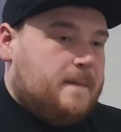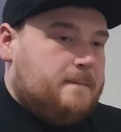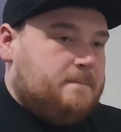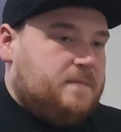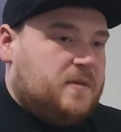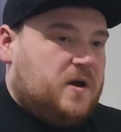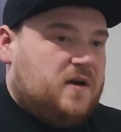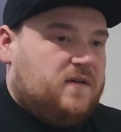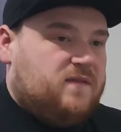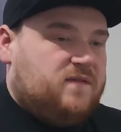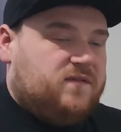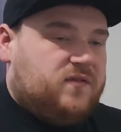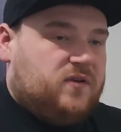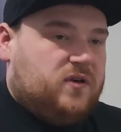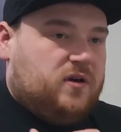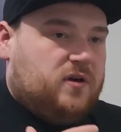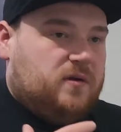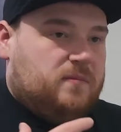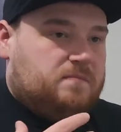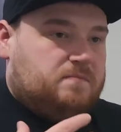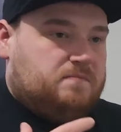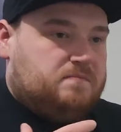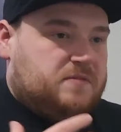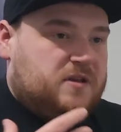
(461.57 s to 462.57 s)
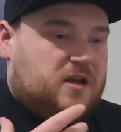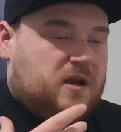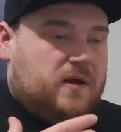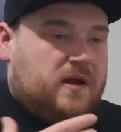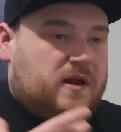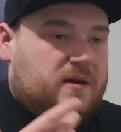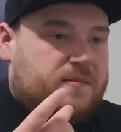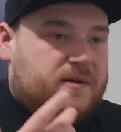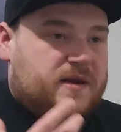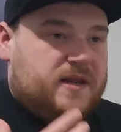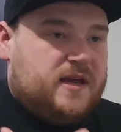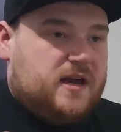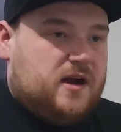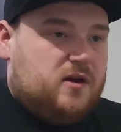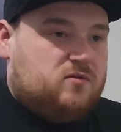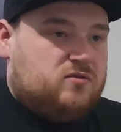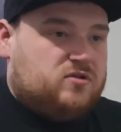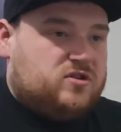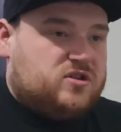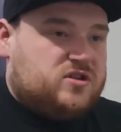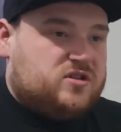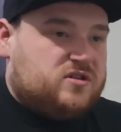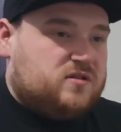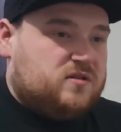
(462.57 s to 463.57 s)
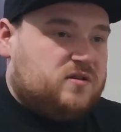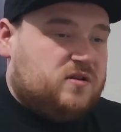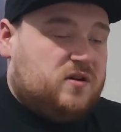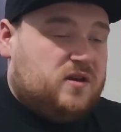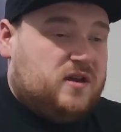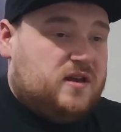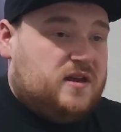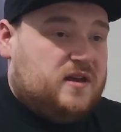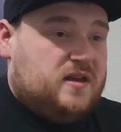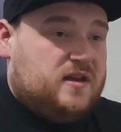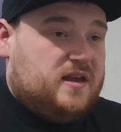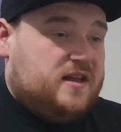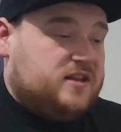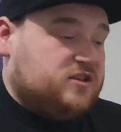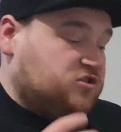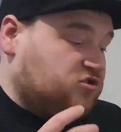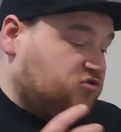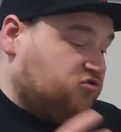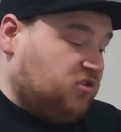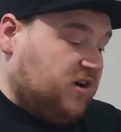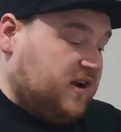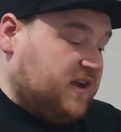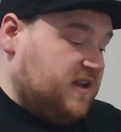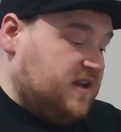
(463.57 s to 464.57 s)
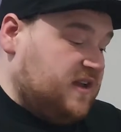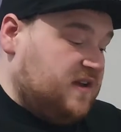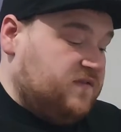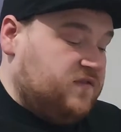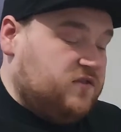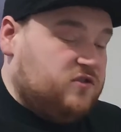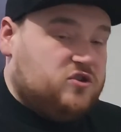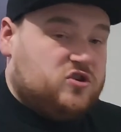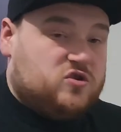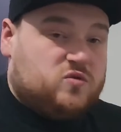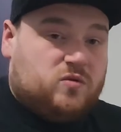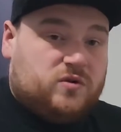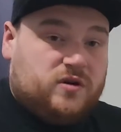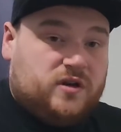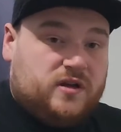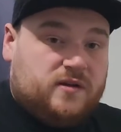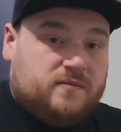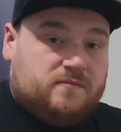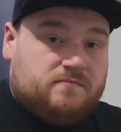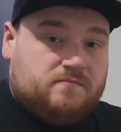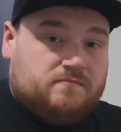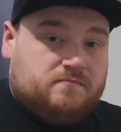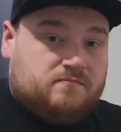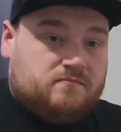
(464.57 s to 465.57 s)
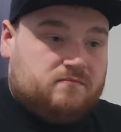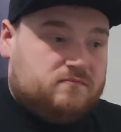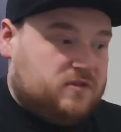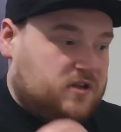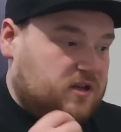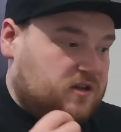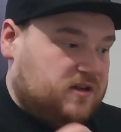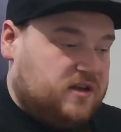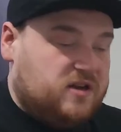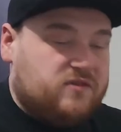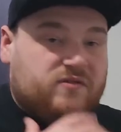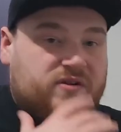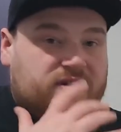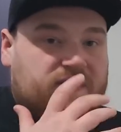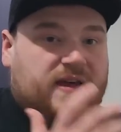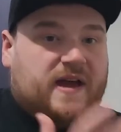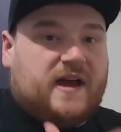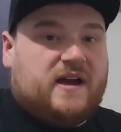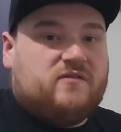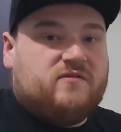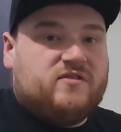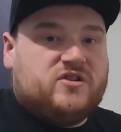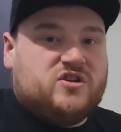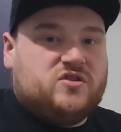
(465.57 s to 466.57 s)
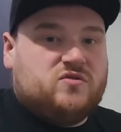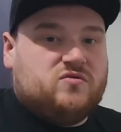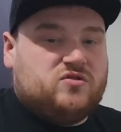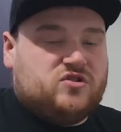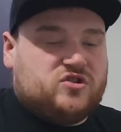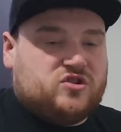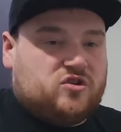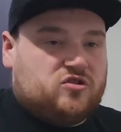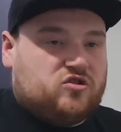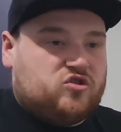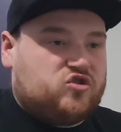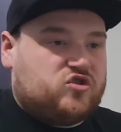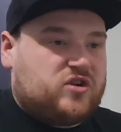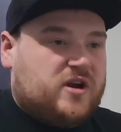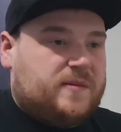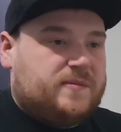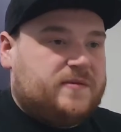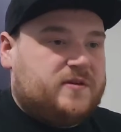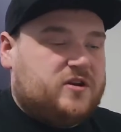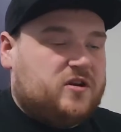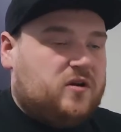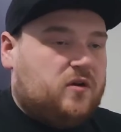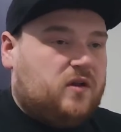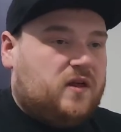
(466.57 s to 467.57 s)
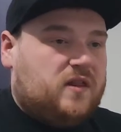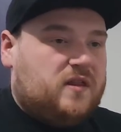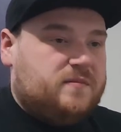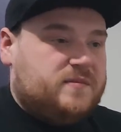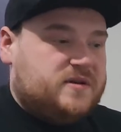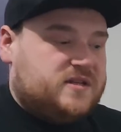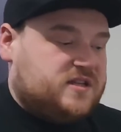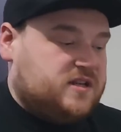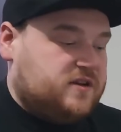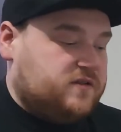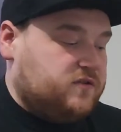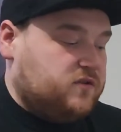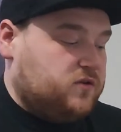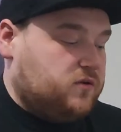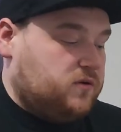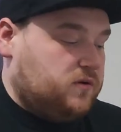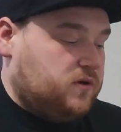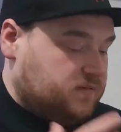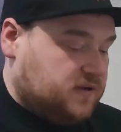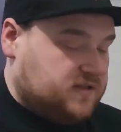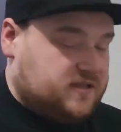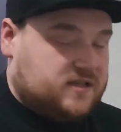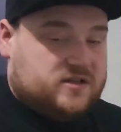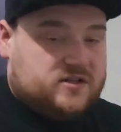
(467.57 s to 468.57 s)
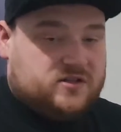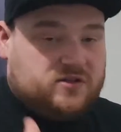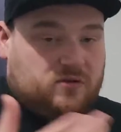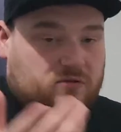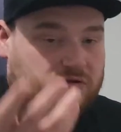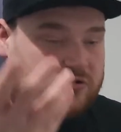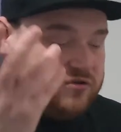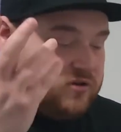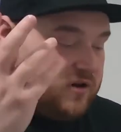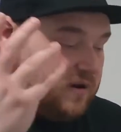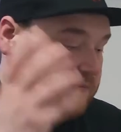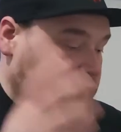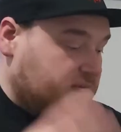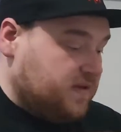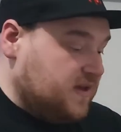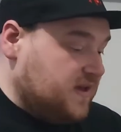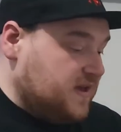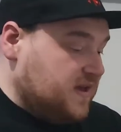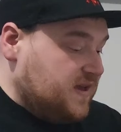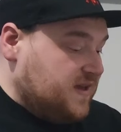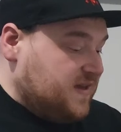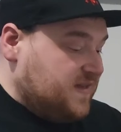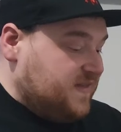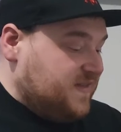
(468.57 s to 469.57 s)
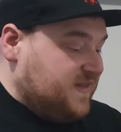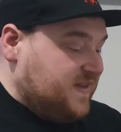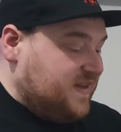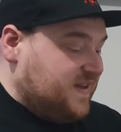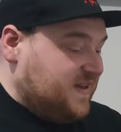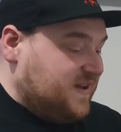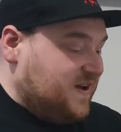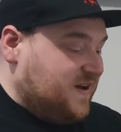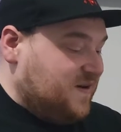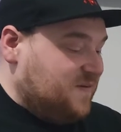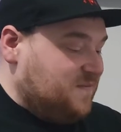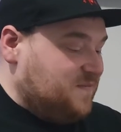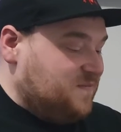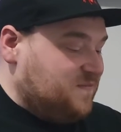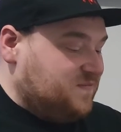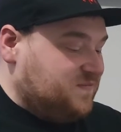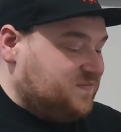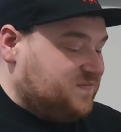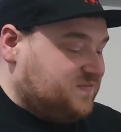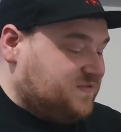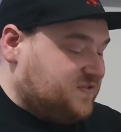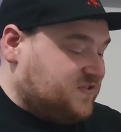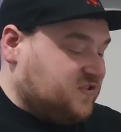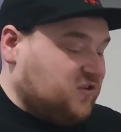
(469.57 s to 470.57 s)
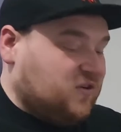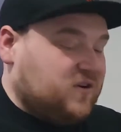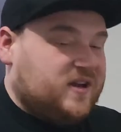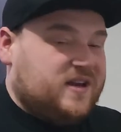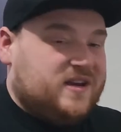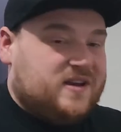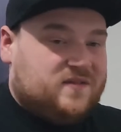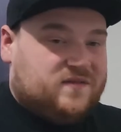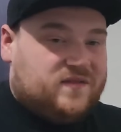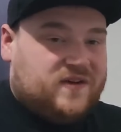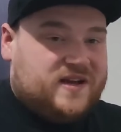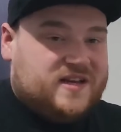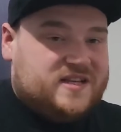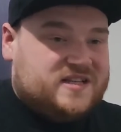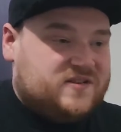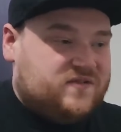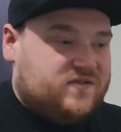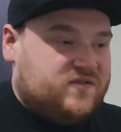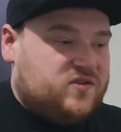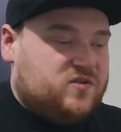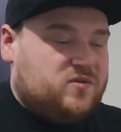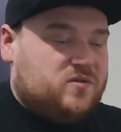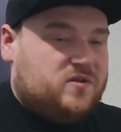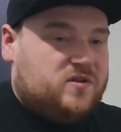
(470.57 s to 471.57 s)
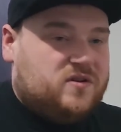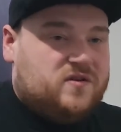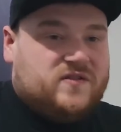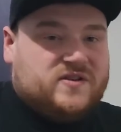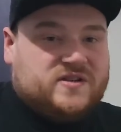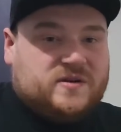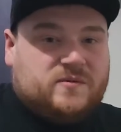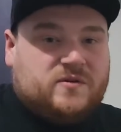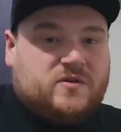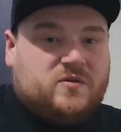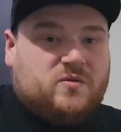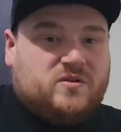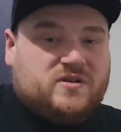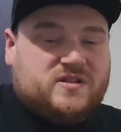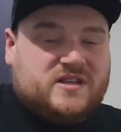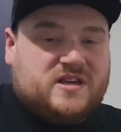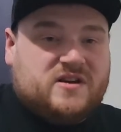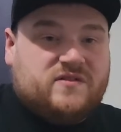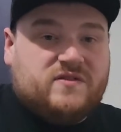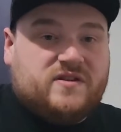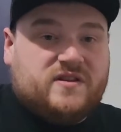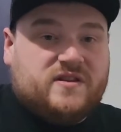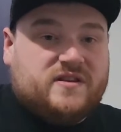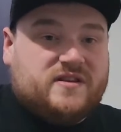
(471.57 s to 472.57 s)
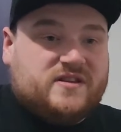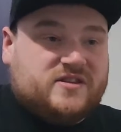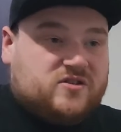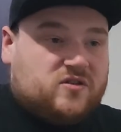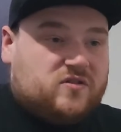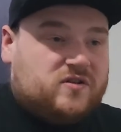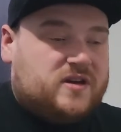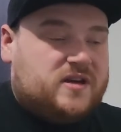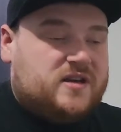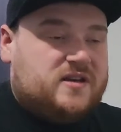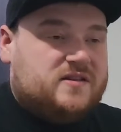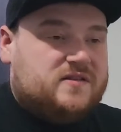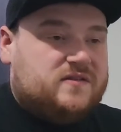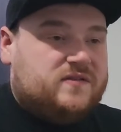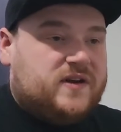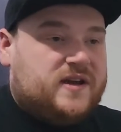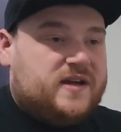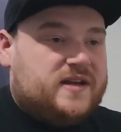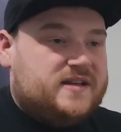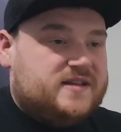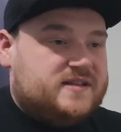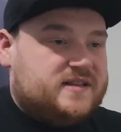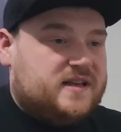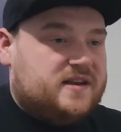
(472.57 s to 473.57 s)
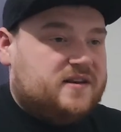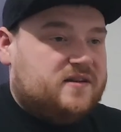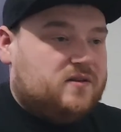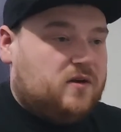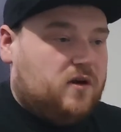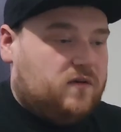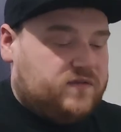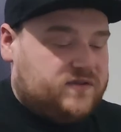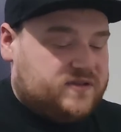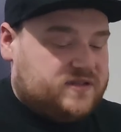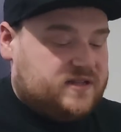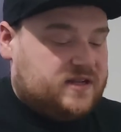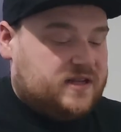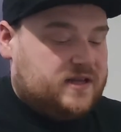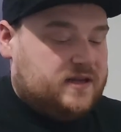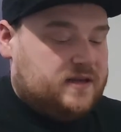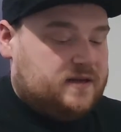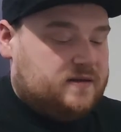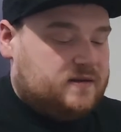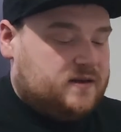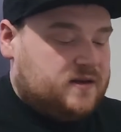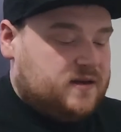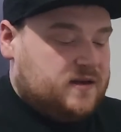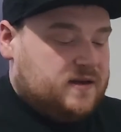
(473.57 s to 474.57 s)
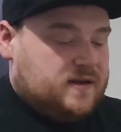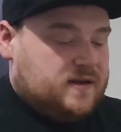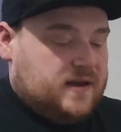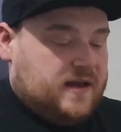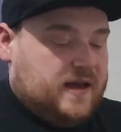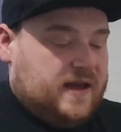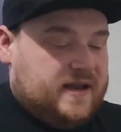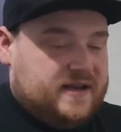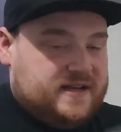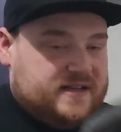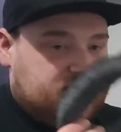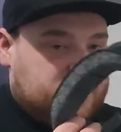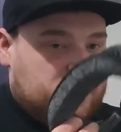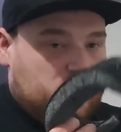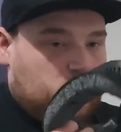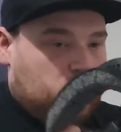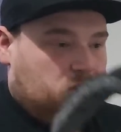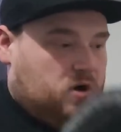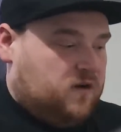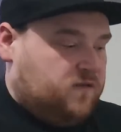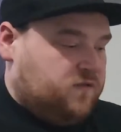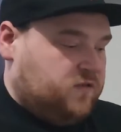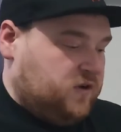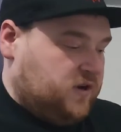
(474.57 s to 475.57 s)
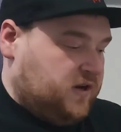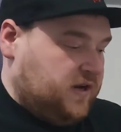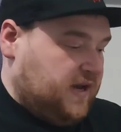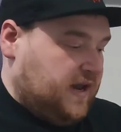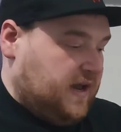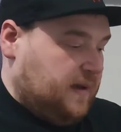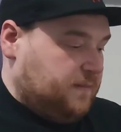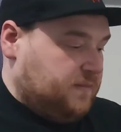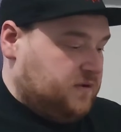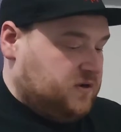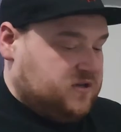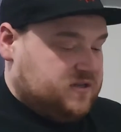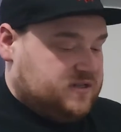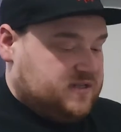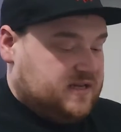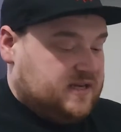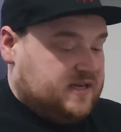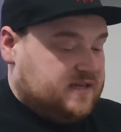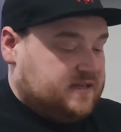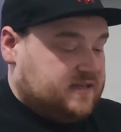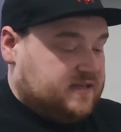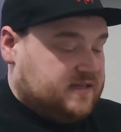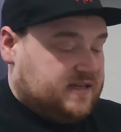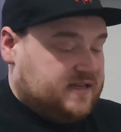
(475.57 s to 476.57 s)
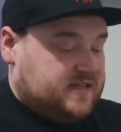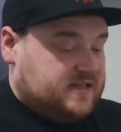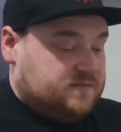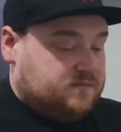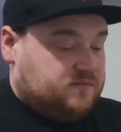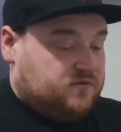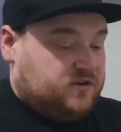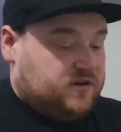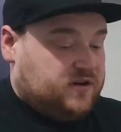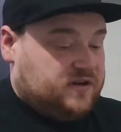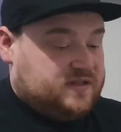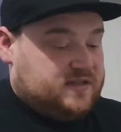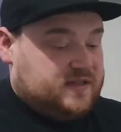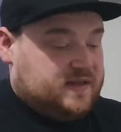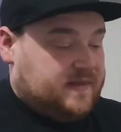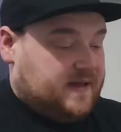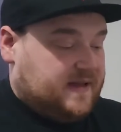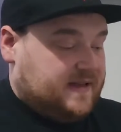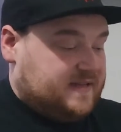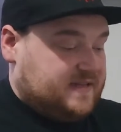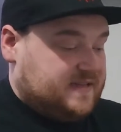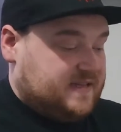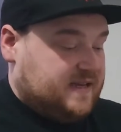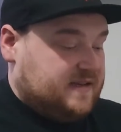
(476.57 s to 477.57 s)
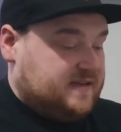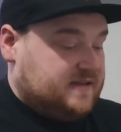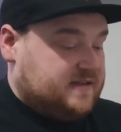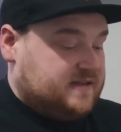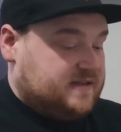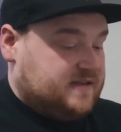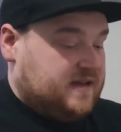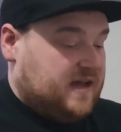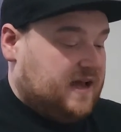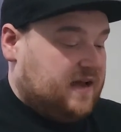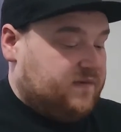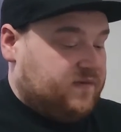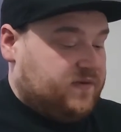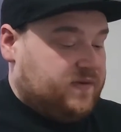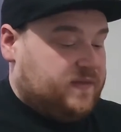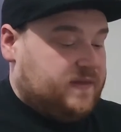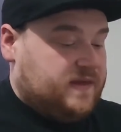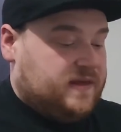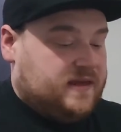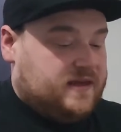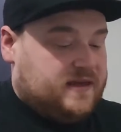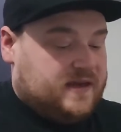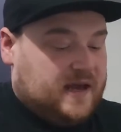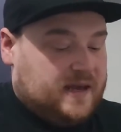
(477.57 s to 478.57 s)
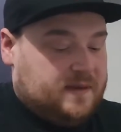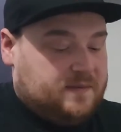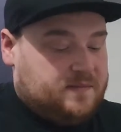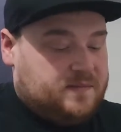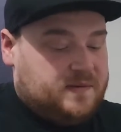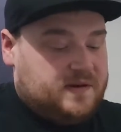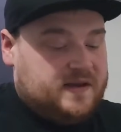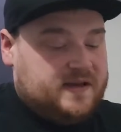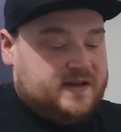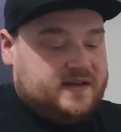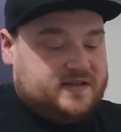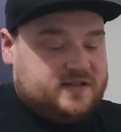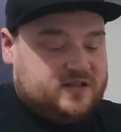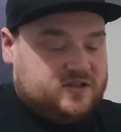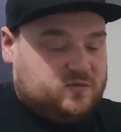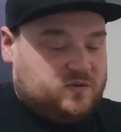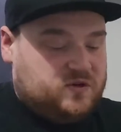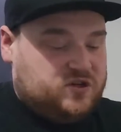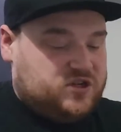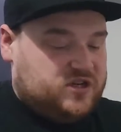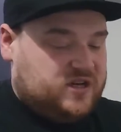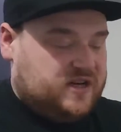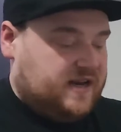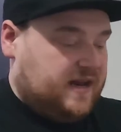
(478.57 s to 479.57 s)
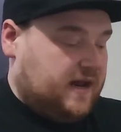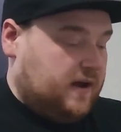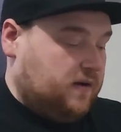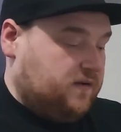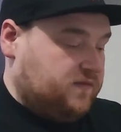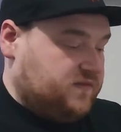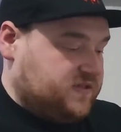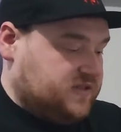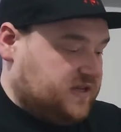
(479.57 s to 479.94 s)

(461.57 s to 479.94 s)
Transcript: But for, you know, anybody else, it's great if you just want to, you know, get rid of that original stock strap. You don't like the material. I said stock strap. The stock interface. If you're someone who wants to get rid of the stock interface, then obviously it's still worth looking at because it is a decent product in that sense and having the capabilities to switch in and out of